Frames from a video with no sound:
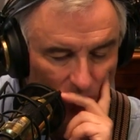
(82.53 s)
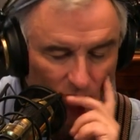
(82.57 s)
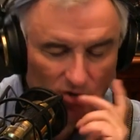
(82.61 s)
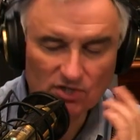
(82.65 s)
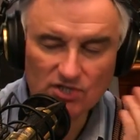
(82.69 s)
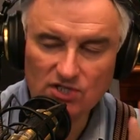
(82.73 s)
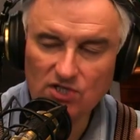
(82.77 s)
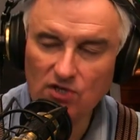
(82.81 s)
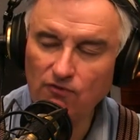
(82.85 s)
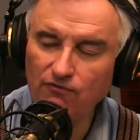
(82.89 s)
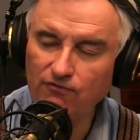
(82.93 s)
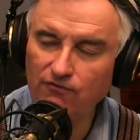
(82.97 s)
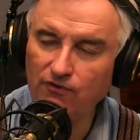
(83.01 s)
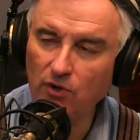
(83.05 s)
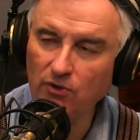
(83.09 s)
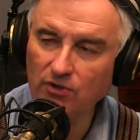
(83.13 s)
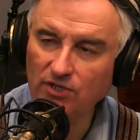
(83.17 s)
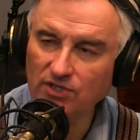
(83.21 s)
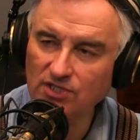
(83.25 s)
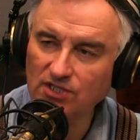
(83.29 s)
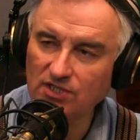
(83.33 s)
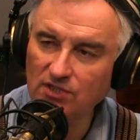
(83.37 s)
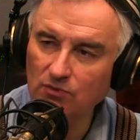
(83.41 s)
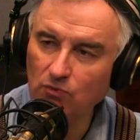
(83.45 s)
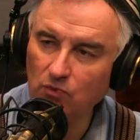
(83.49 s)
We're so
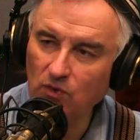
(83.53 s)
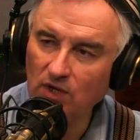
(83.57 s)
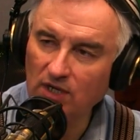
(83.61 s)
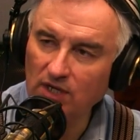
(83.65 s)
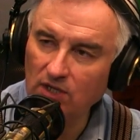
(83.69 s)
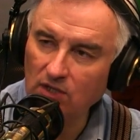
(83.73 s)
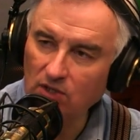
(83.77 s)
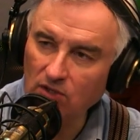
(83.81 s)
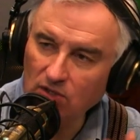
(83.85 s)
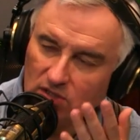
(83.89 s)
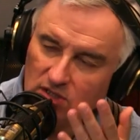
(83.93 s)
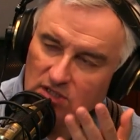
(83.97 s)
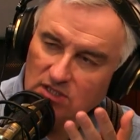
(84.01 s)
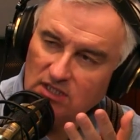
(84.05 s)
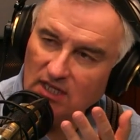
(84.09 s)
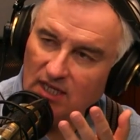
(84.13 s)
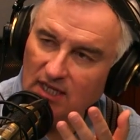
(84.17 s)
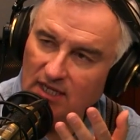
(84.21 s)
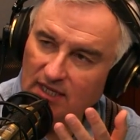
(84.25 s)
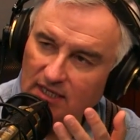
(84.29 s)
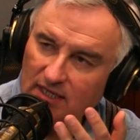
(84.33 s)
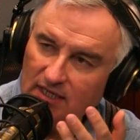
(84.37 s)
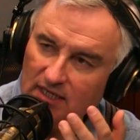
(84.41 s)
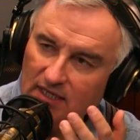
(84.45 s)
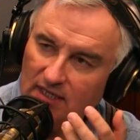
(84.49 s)
focused at what it looks
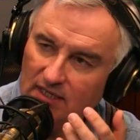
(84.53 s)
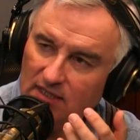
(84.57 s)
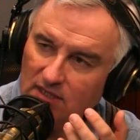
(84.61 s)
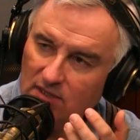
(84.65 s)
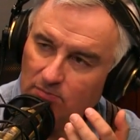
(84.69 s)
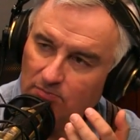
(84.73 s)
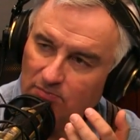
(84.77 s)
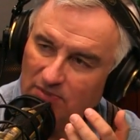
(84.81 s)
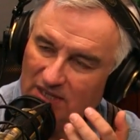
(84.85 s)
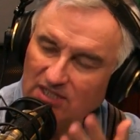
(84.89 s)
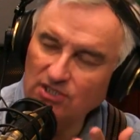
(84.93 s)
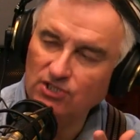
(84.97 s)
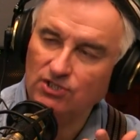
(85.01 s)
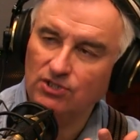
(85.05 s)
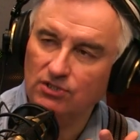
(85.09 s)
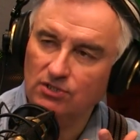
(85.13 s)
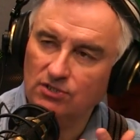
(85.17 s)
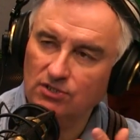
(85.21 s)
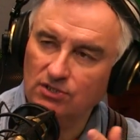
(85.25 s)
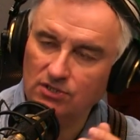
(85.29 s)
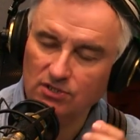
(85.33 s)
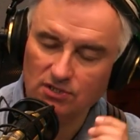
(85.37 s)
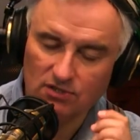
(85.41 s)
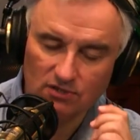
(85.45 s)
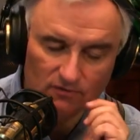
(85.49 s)
like and at the
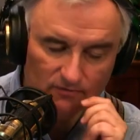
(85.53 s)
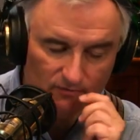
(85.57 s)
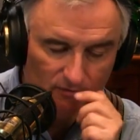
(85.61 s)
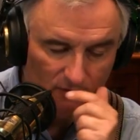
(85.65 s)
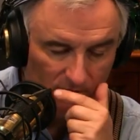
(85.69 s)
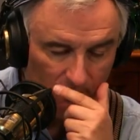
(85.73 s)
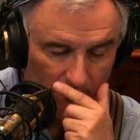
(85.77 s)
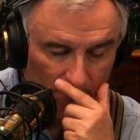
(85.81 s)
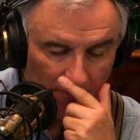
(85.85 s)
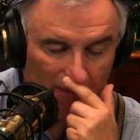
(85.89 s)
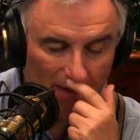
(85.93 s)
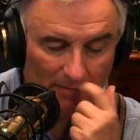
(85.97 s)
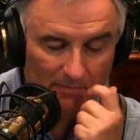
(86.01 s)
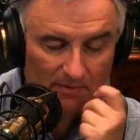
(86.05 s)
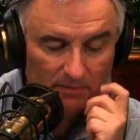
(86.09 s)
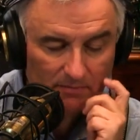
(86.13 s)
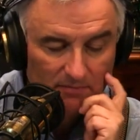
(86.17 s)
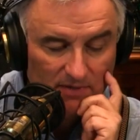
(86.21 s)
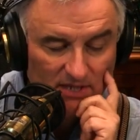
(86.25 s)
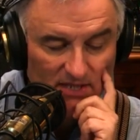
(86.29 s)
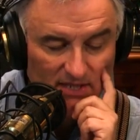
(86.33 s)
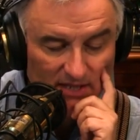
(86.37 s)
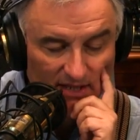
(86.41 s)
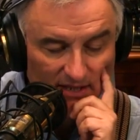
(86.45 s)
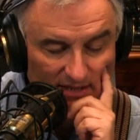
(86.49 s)
pictures and so forth, we might be
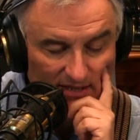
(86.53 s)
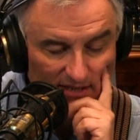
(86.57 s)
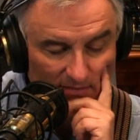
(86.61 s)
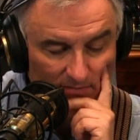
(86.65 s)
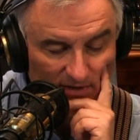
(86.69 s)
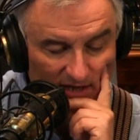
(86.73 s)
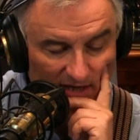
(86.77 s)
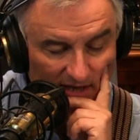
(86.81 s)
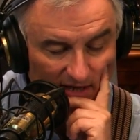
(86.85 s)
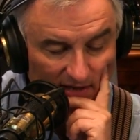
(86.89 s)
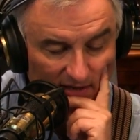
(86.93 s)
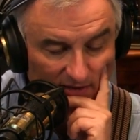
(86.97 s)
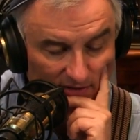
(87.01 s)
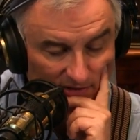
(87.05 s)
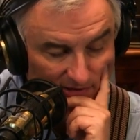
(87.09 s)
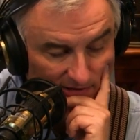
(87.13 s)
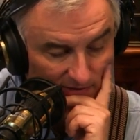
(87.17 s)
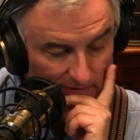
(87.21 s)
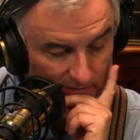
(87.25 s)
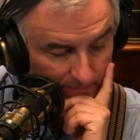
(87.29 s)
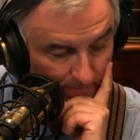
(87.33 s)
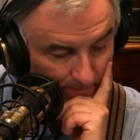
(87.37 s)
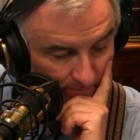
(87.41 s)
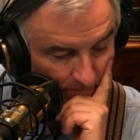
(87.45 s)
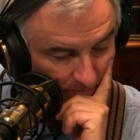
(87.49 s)
missing something
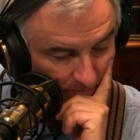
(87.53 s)
else.